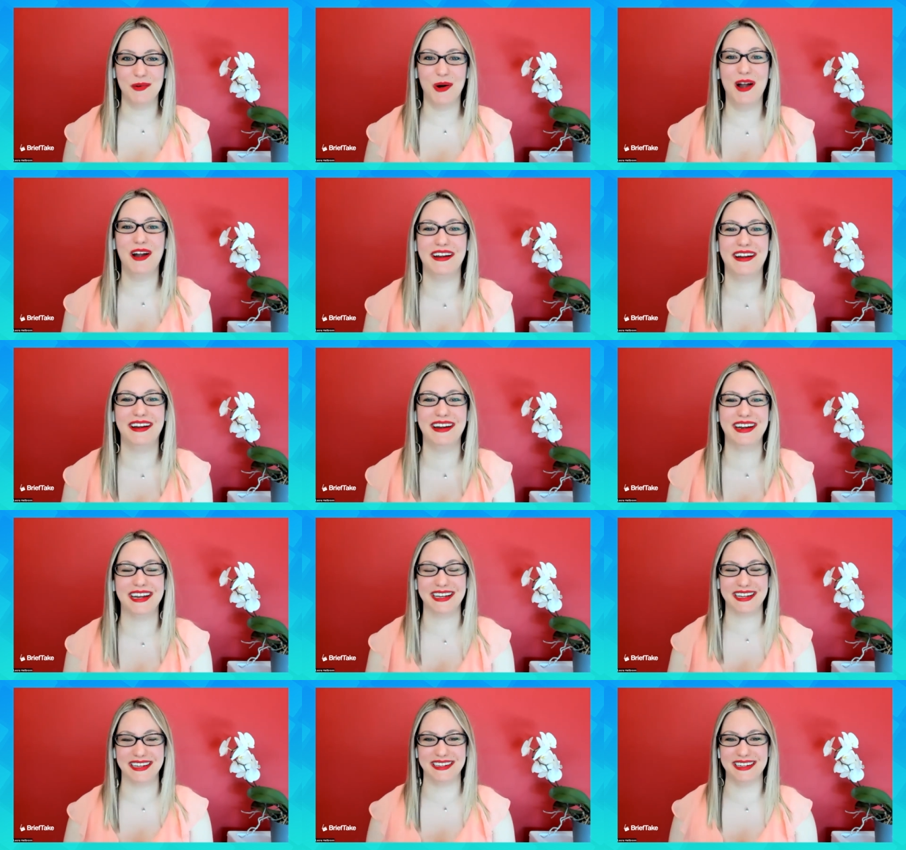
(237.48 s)
word.
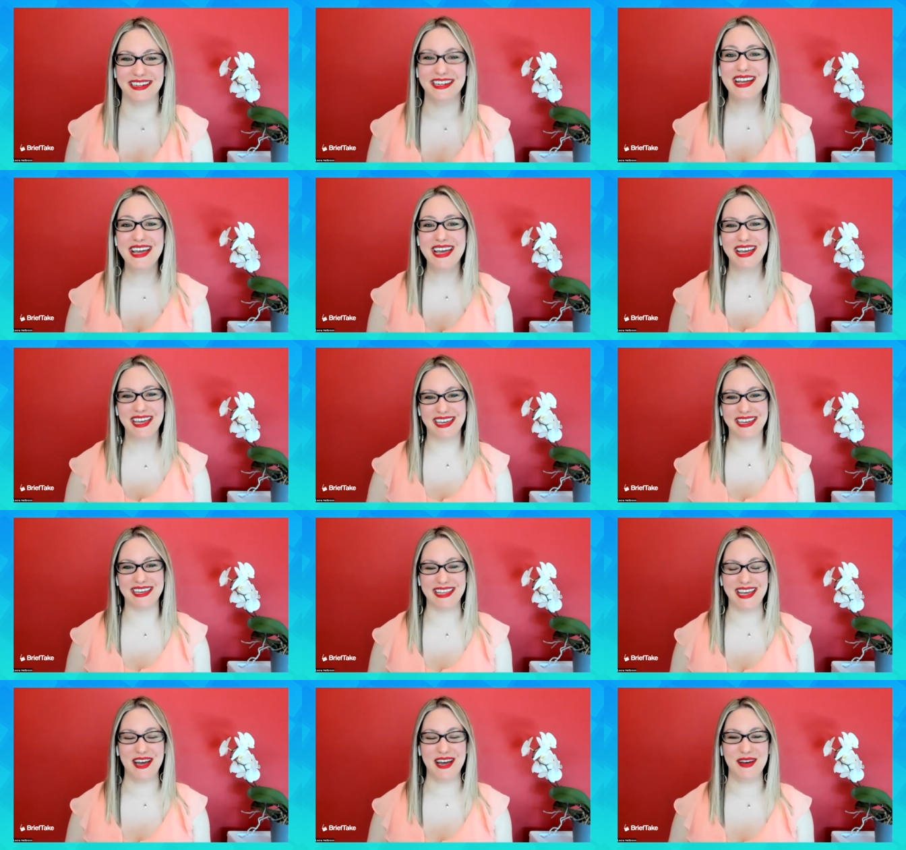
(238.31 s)
you're,
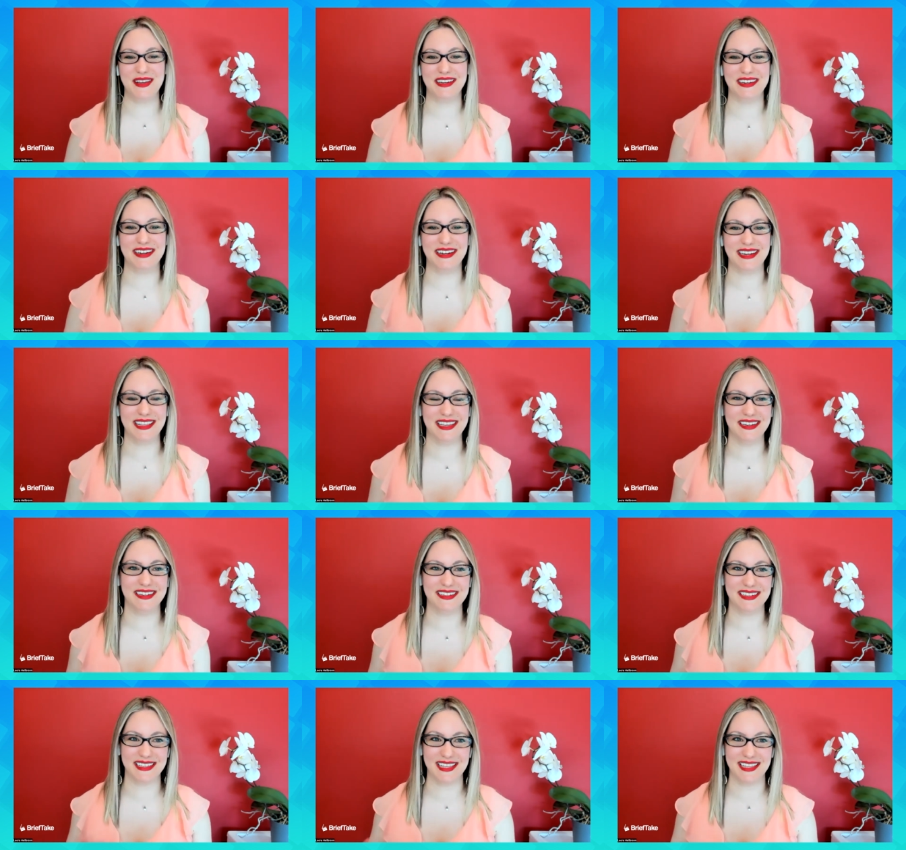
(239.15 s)
you know, you're
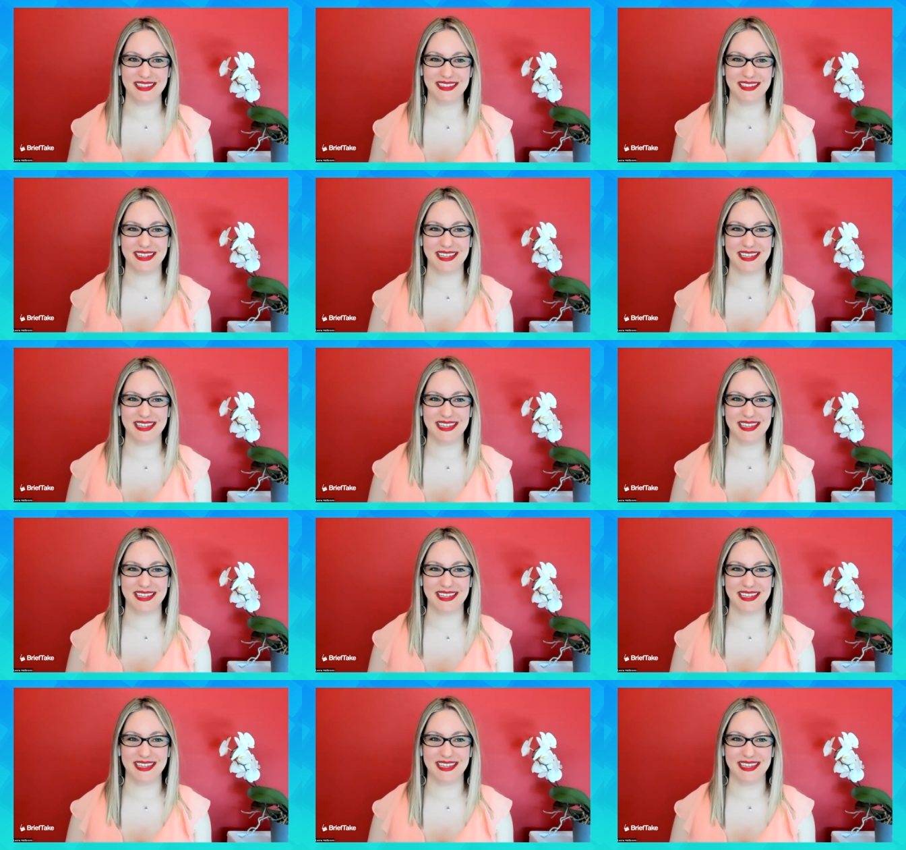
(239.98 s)
you're you're